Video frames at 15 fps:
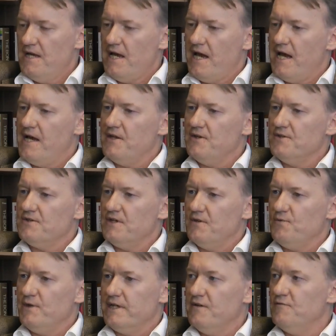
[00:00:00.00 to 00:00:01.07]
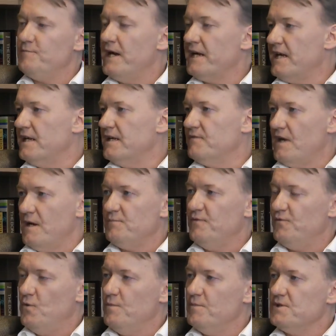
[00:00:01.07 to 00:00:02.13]
And if we give back any of that
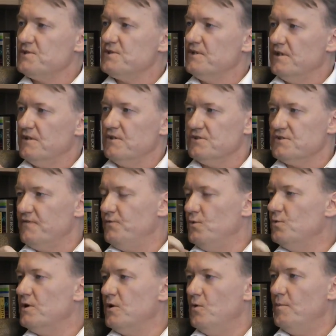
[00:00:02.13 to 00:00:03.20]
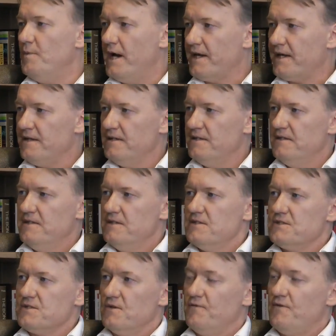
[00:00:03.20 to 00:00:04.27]
performance, there's a full clawback.
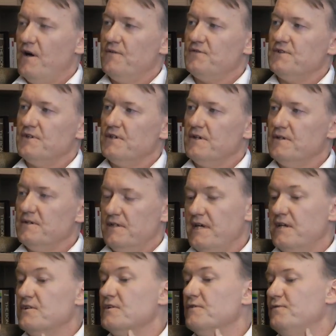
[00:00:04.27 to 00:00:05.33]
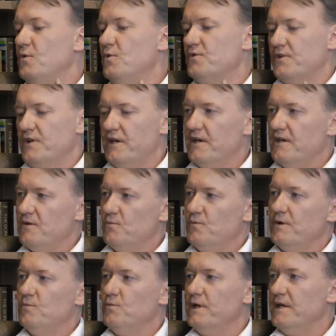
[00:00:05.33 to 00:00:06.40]
So if after the end of the 4th year
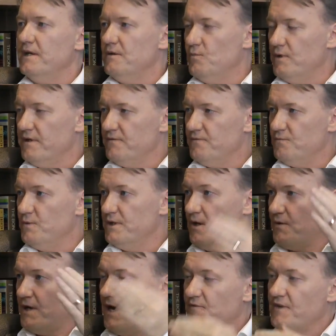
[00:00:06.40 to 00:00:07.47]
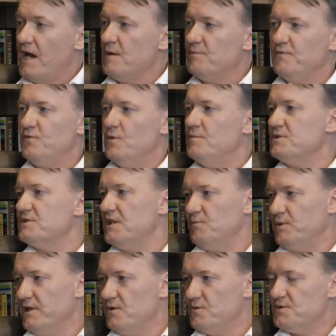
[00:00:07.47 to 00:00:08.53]
we don't have that outperformance, then
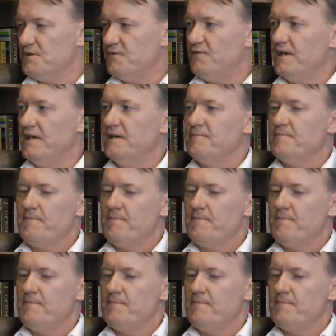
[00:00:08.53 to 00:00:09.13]
we lose the fee.